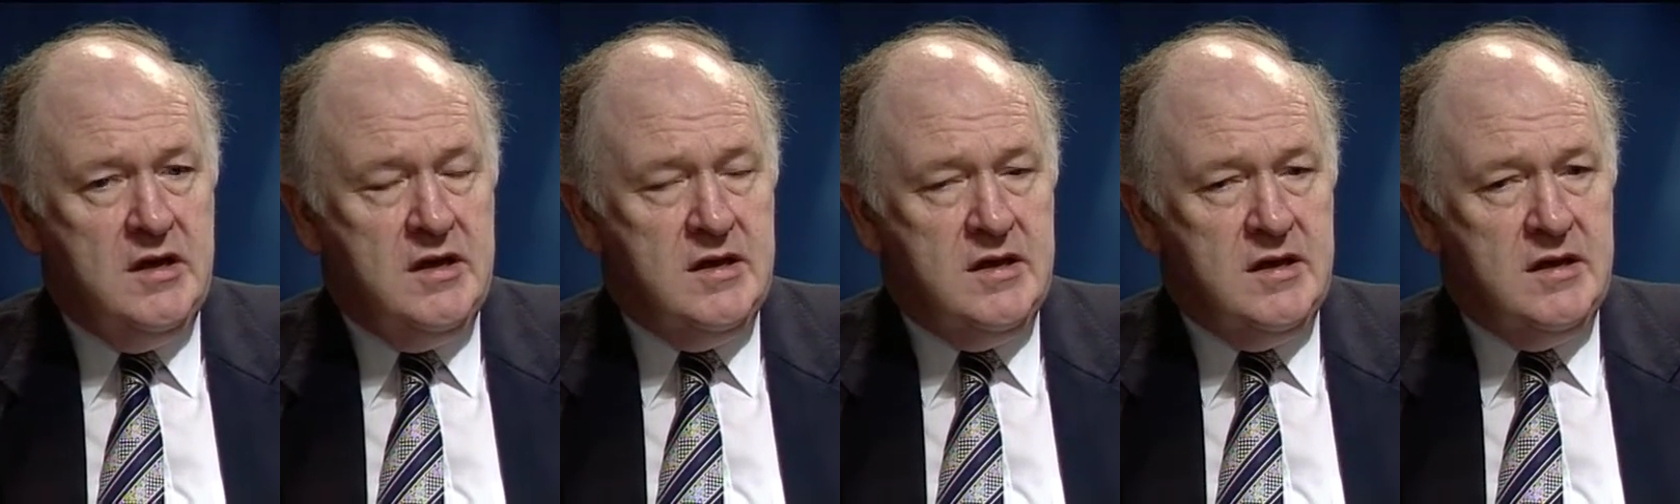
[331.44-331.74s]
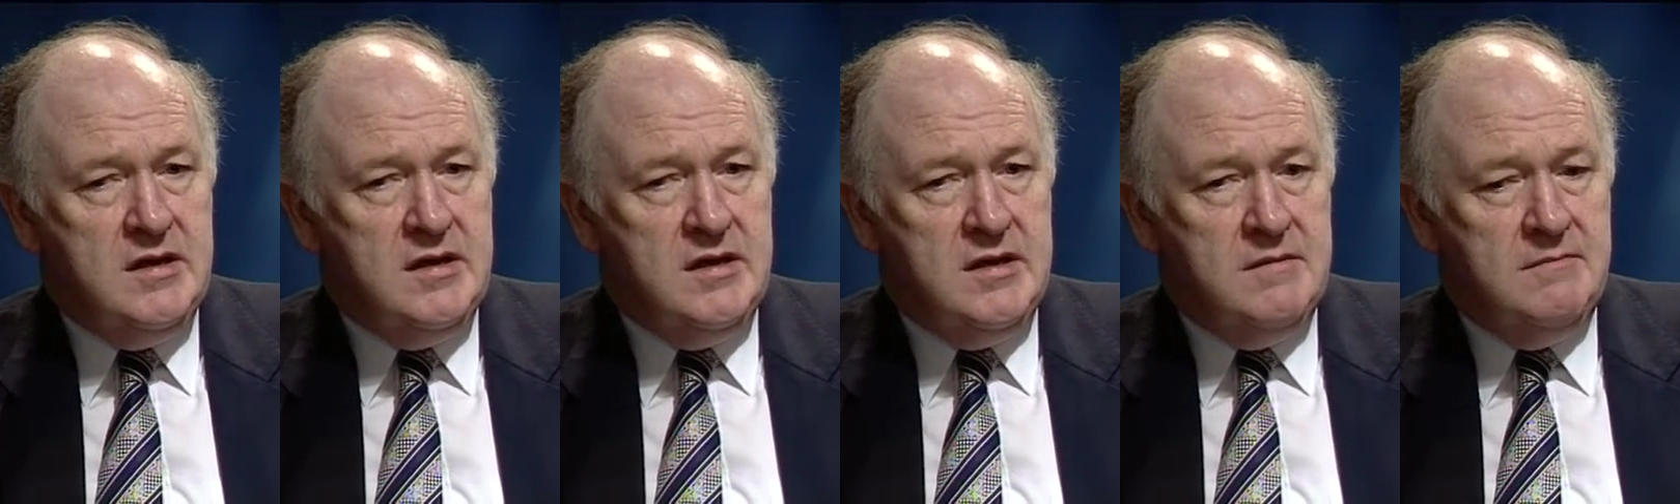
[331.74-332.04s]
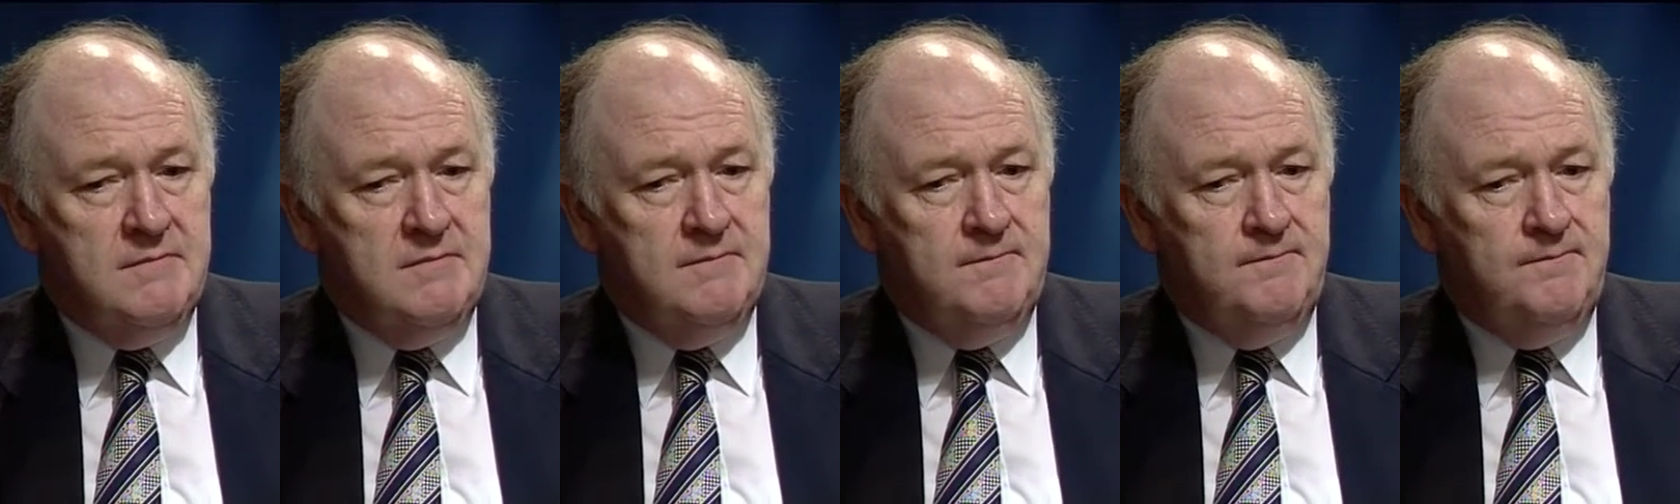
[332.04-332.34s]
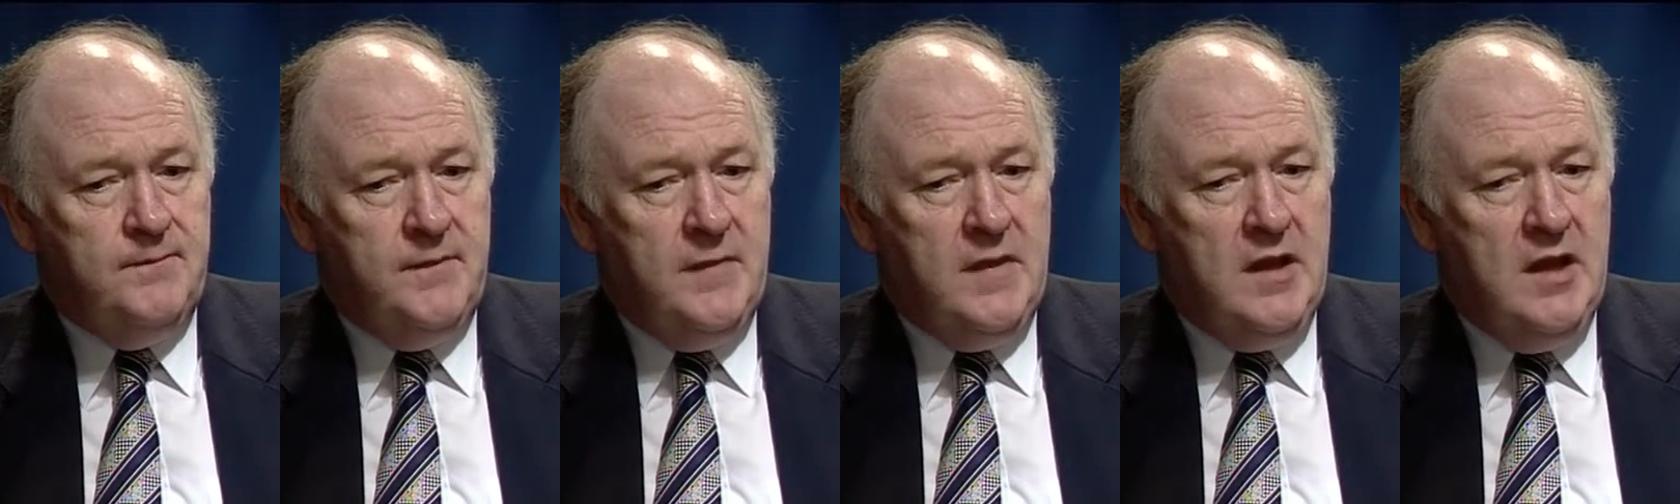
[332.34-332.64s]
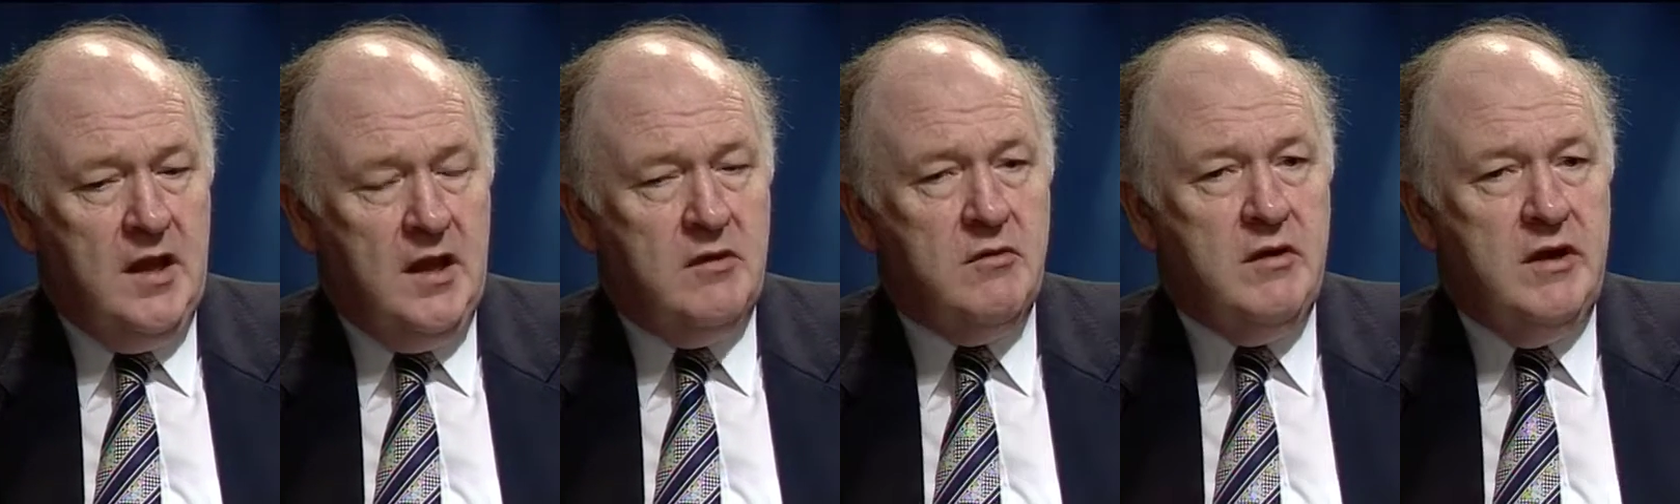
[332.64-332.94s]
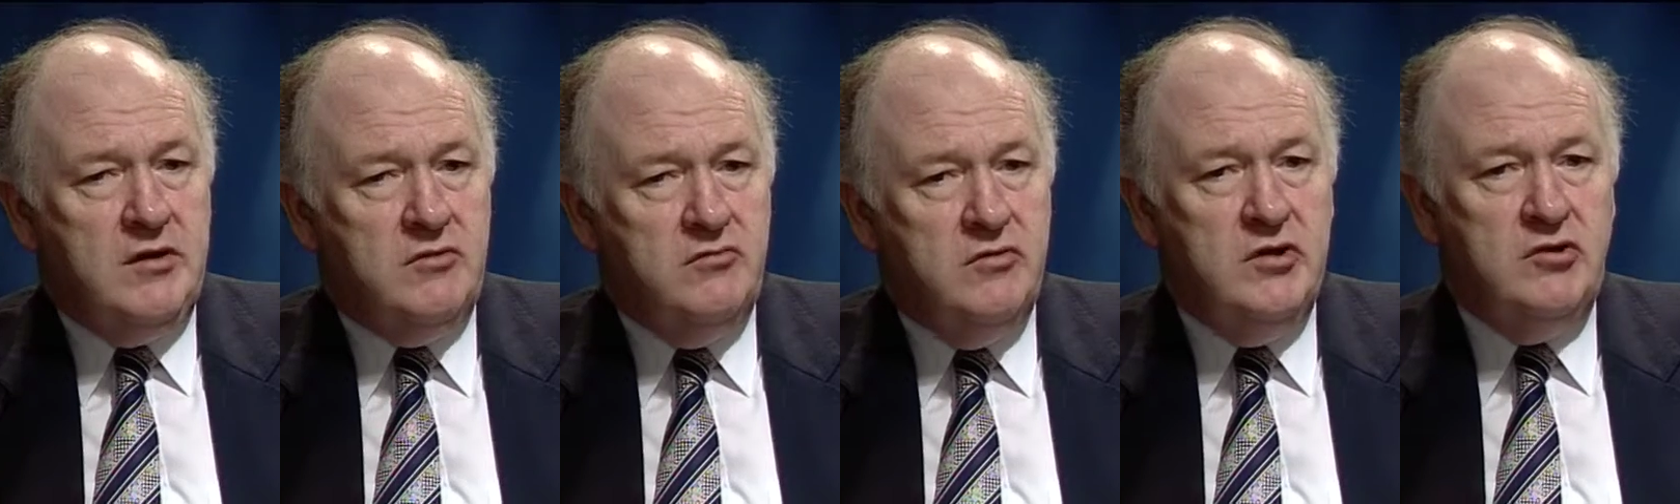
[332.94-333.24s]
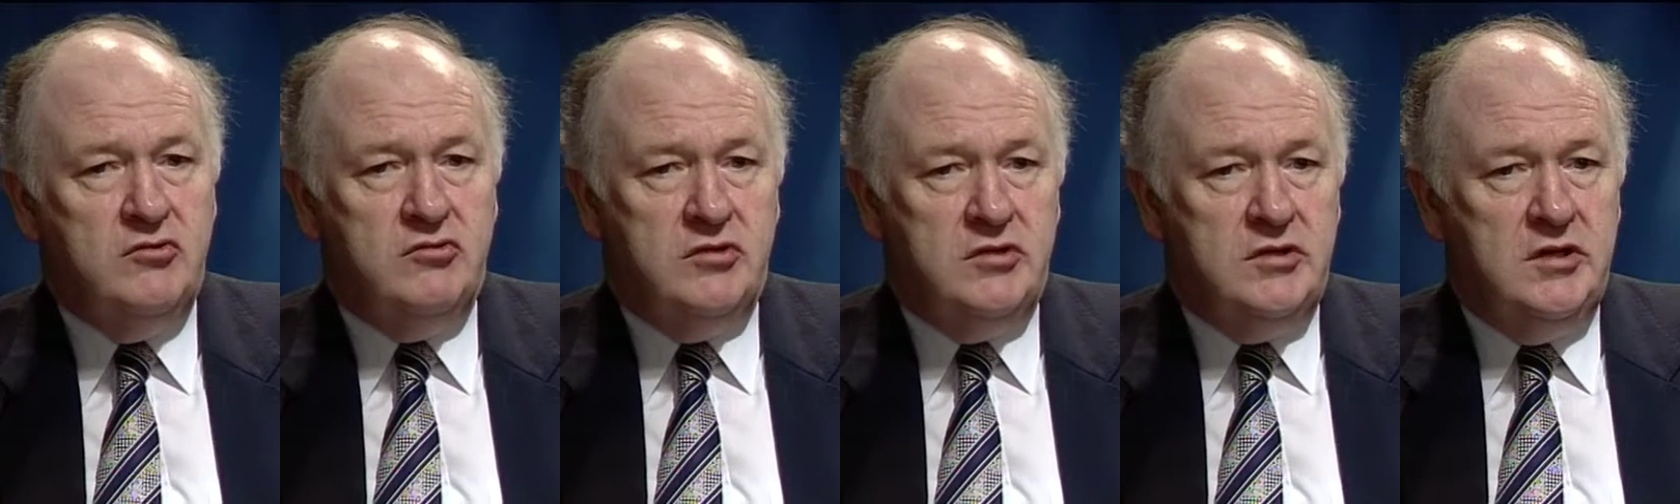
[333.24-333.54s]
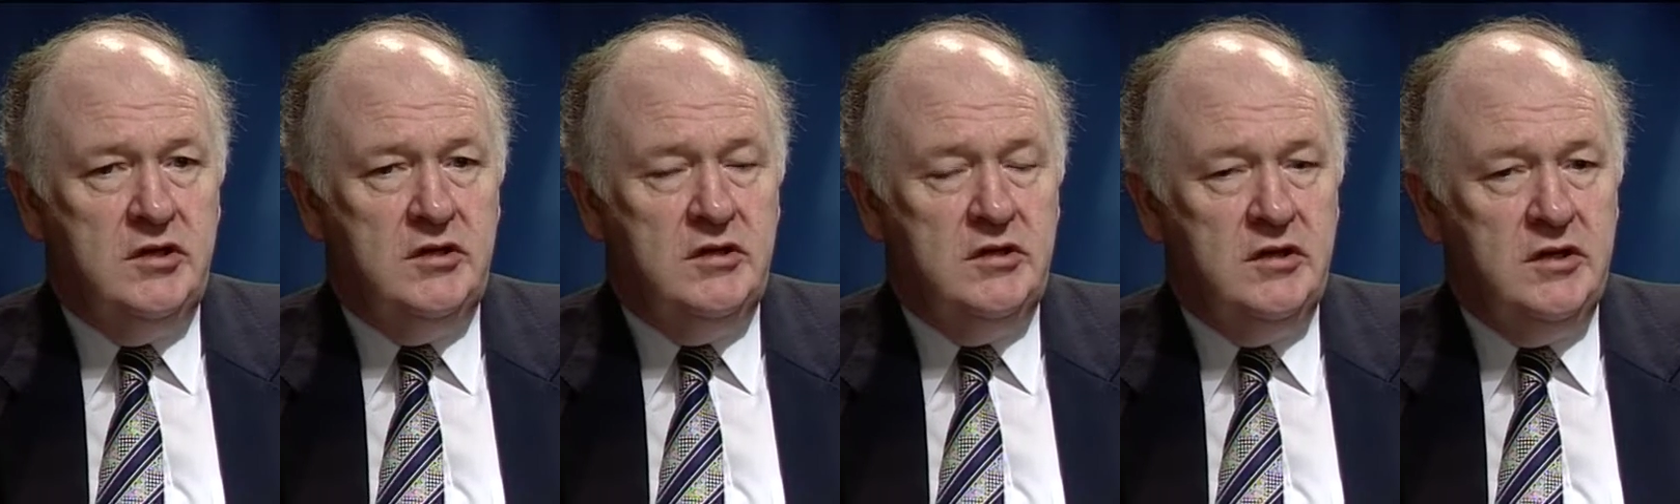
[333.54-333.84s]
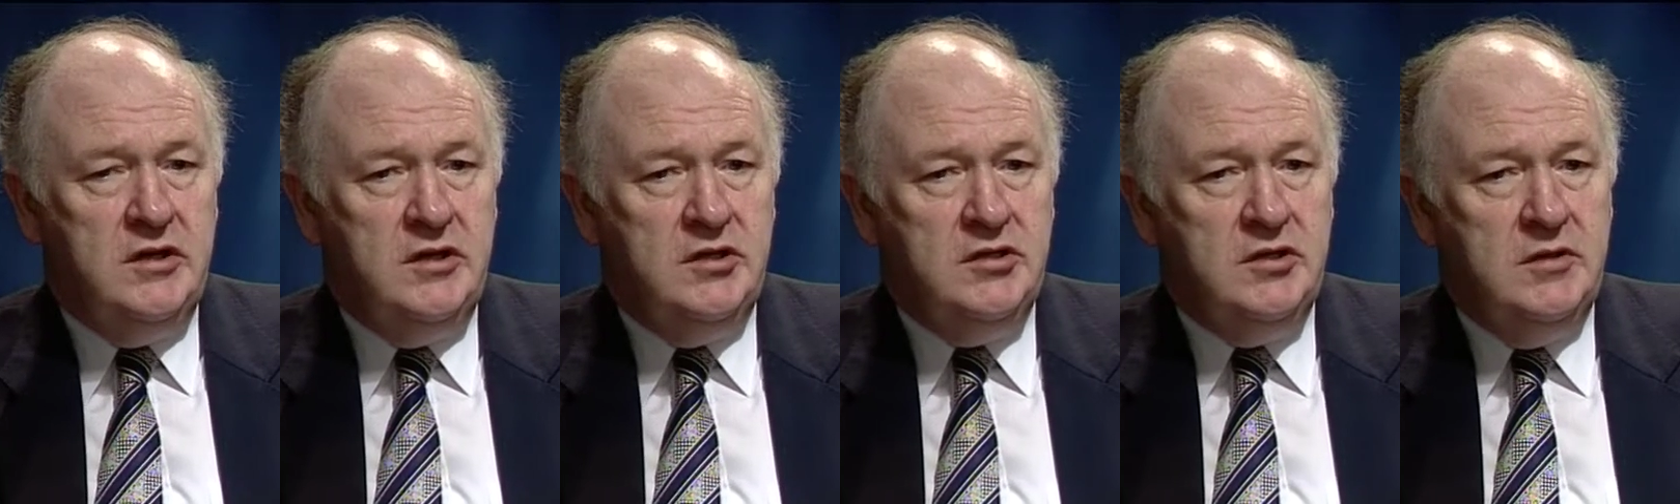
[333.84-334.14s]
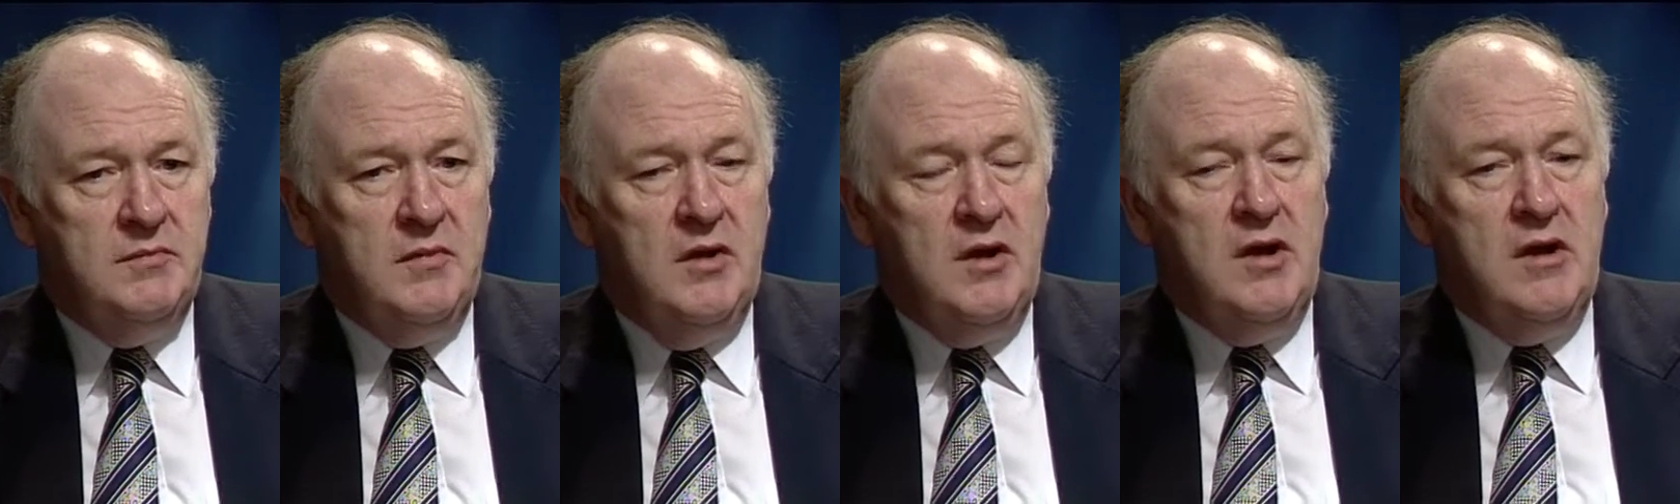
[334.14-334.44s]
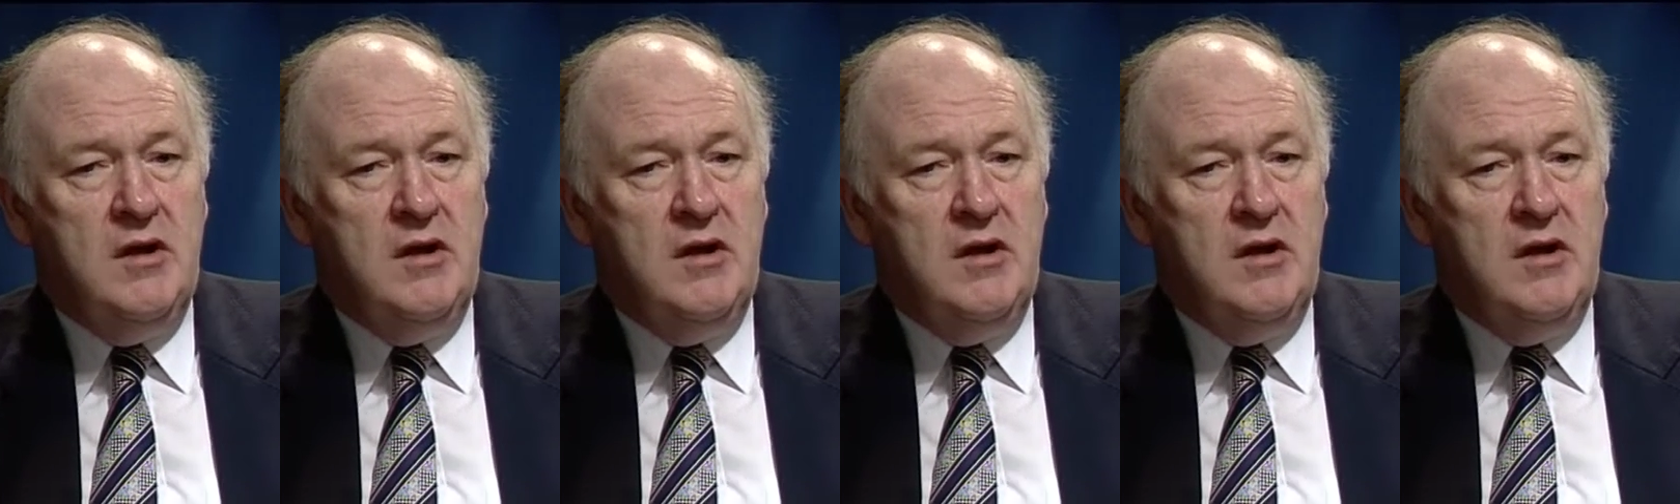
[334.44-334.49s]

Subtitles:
a greater interest in leadership,